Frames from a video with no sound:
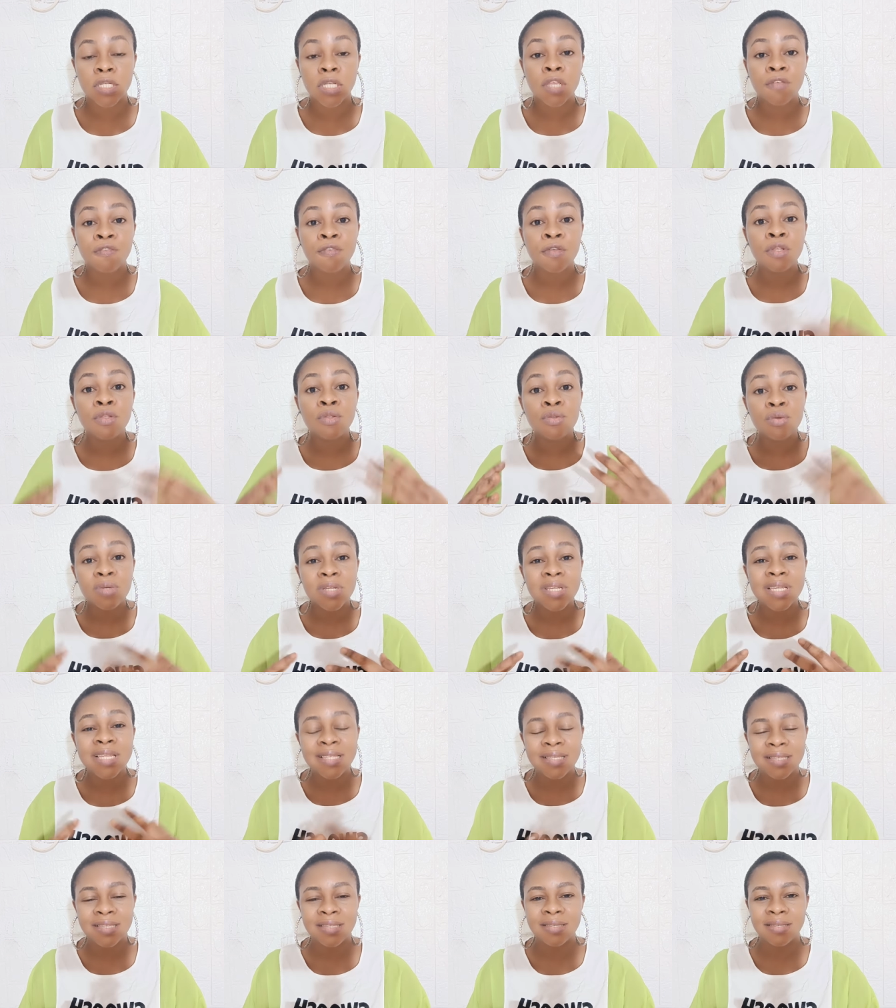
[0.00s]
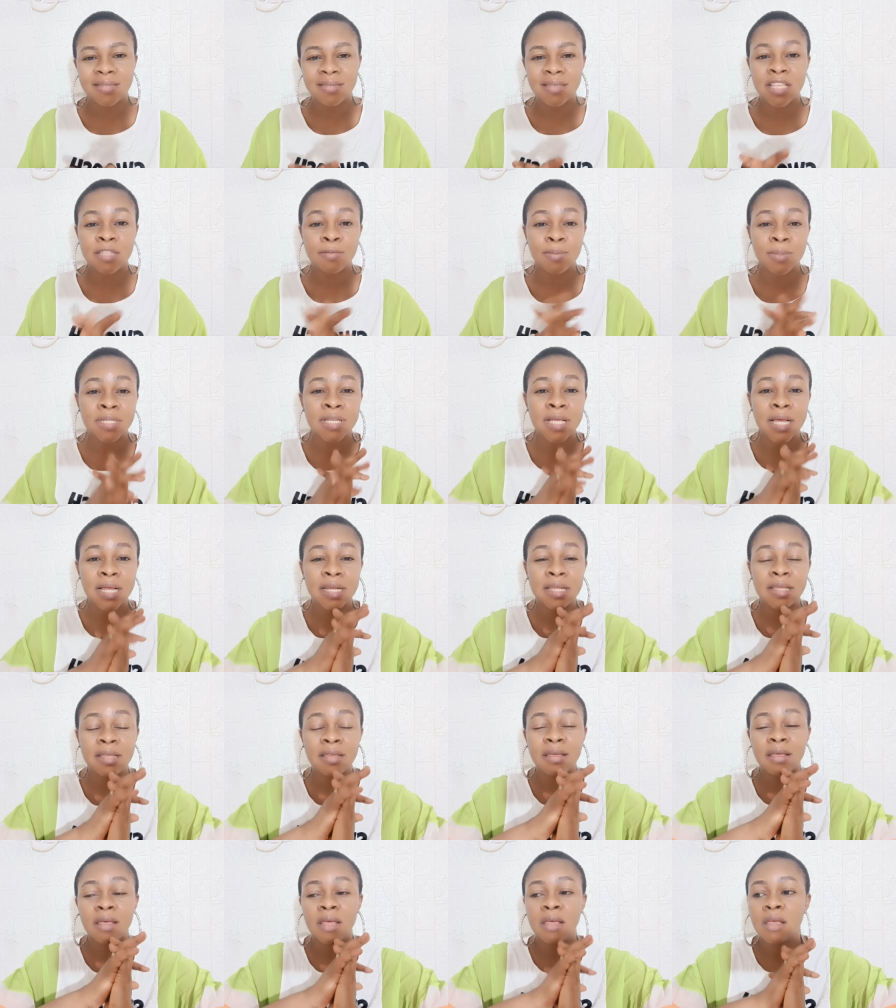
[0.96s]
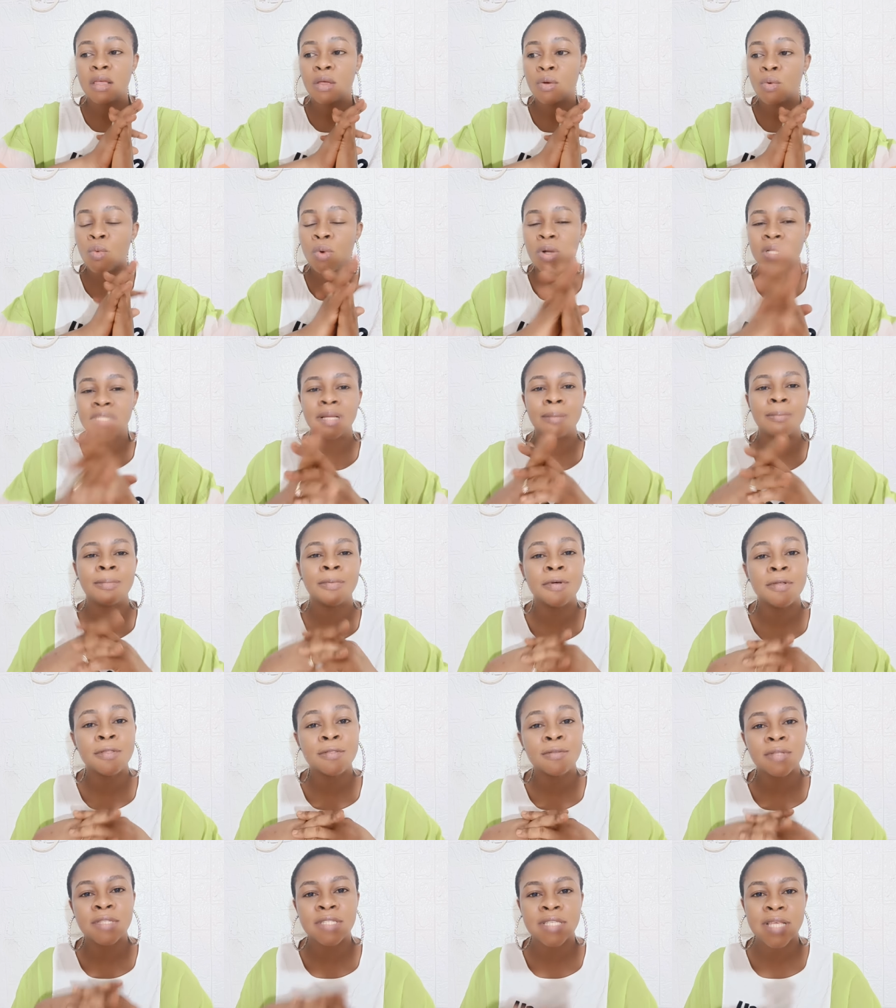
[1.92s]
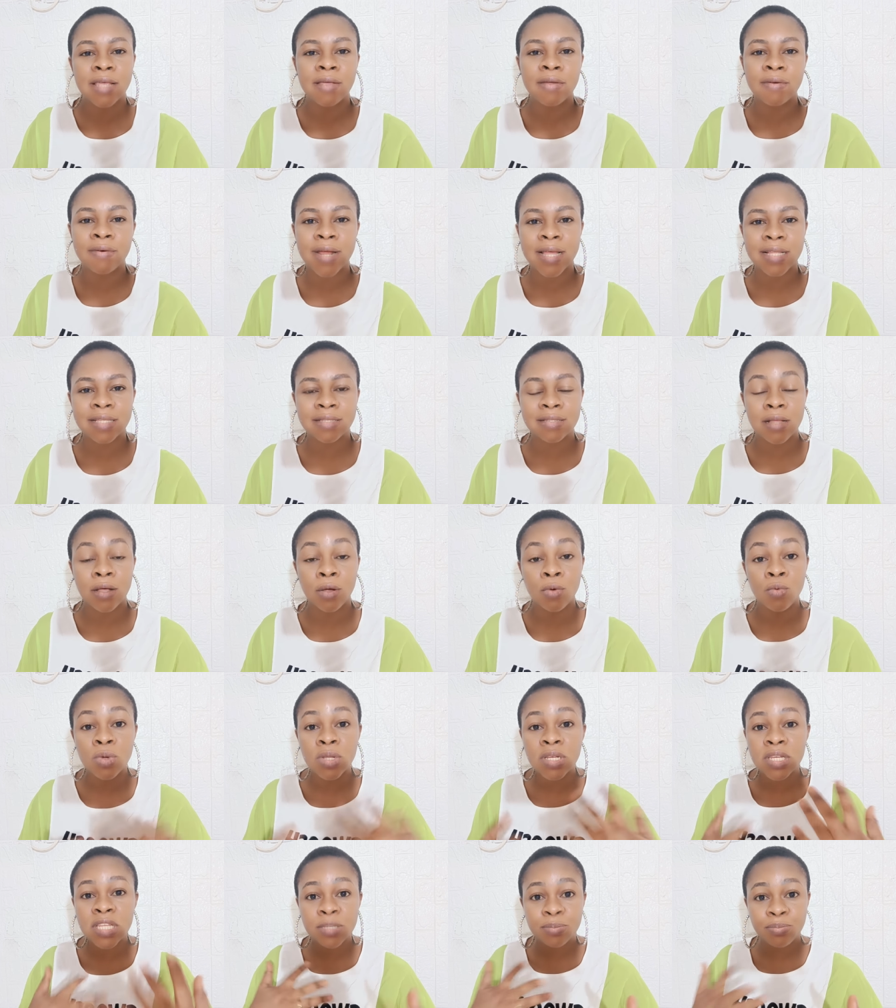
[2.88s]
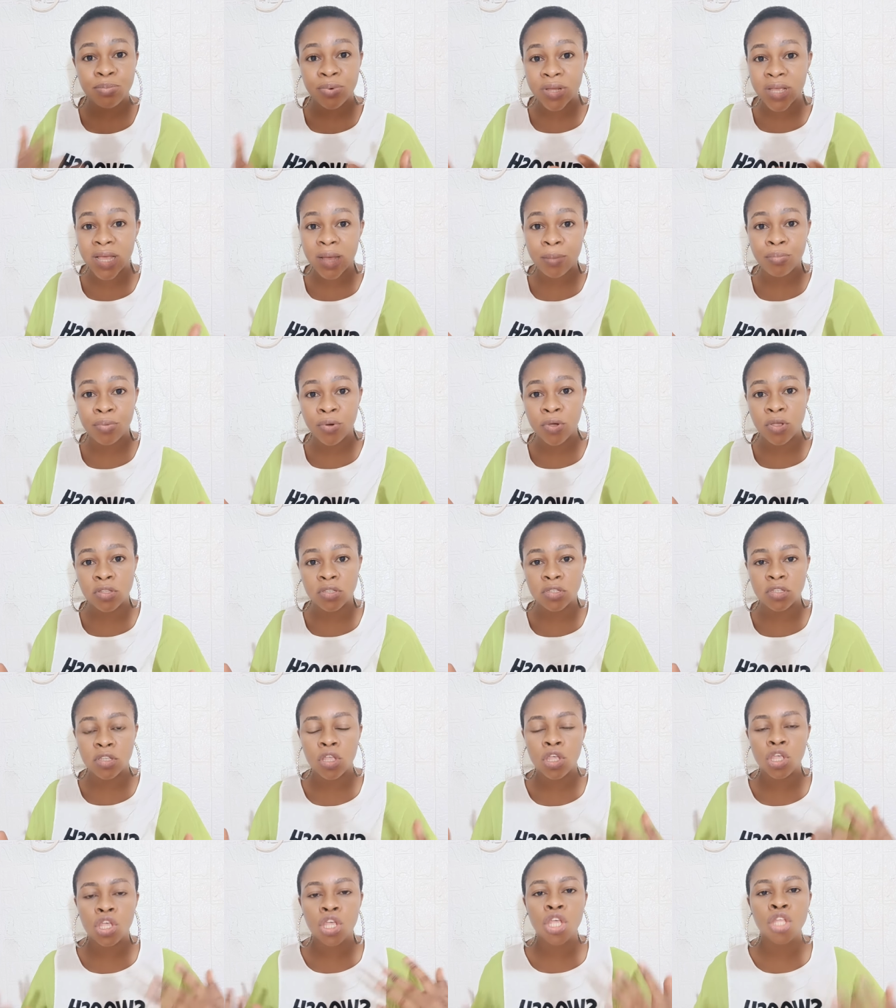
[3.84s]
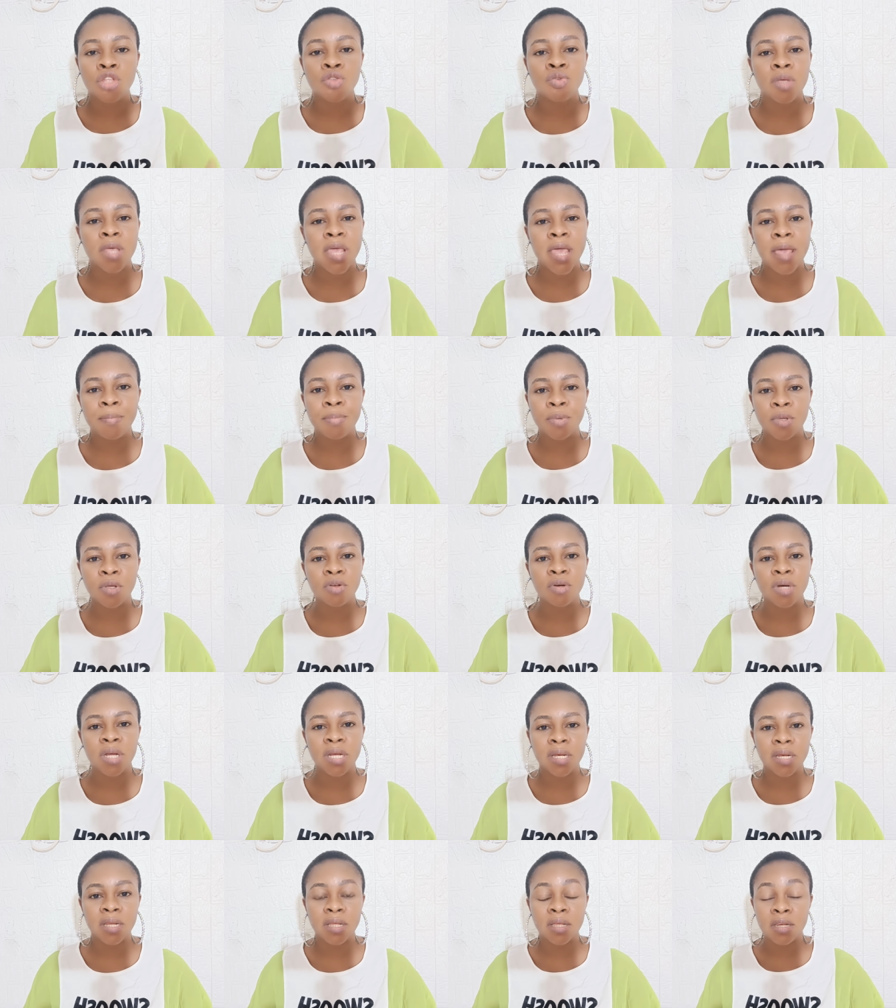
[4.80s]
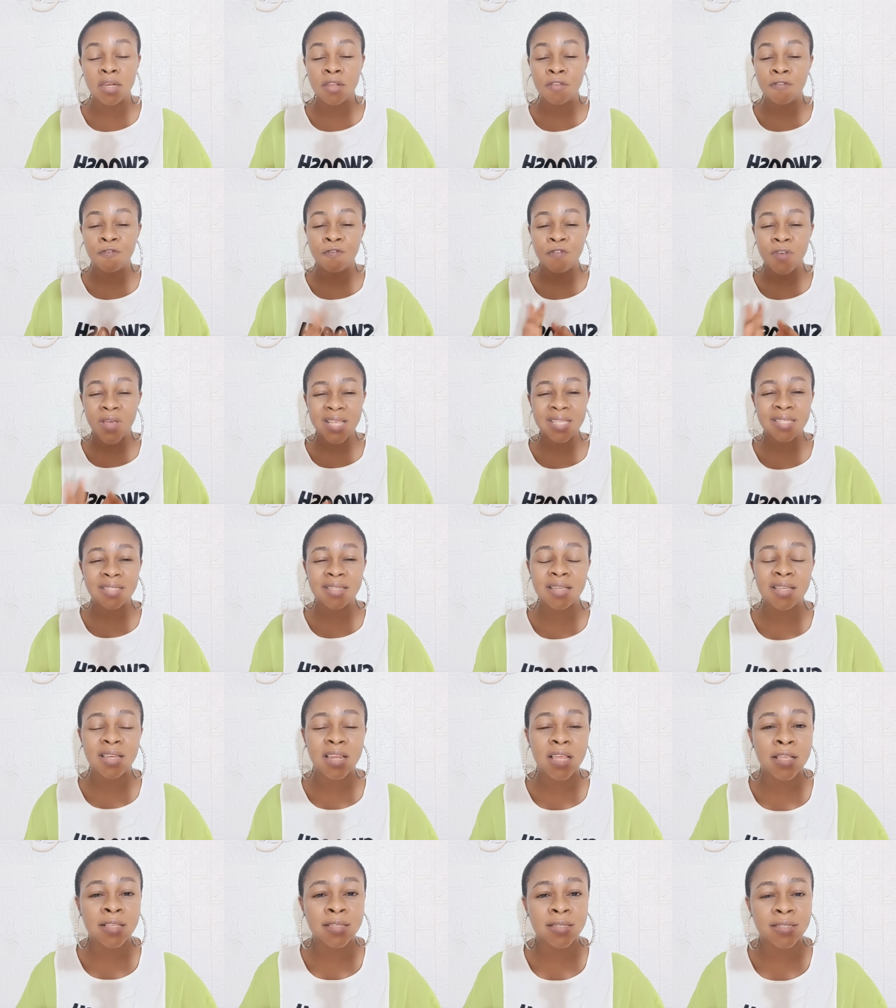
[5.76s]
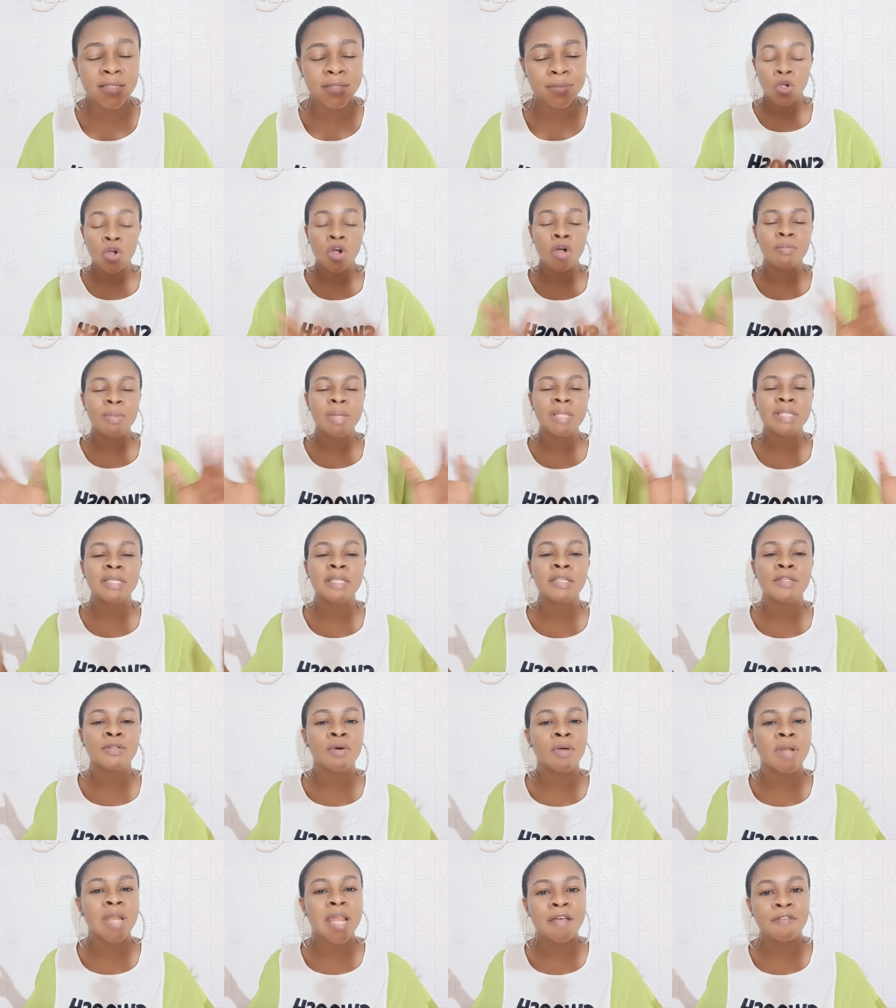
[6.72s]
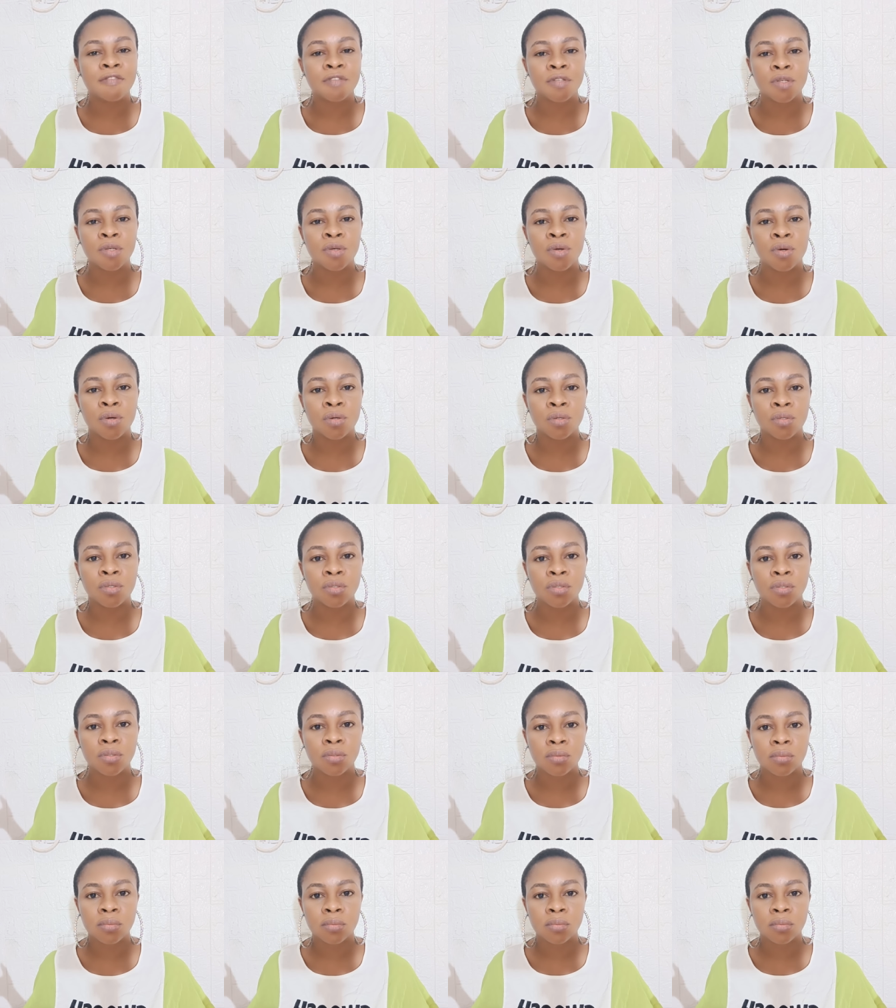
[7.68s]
If you do this, especially what I'm going to tell you right now with these prayer points, it will help you greatly. The first thing is committing your life to God.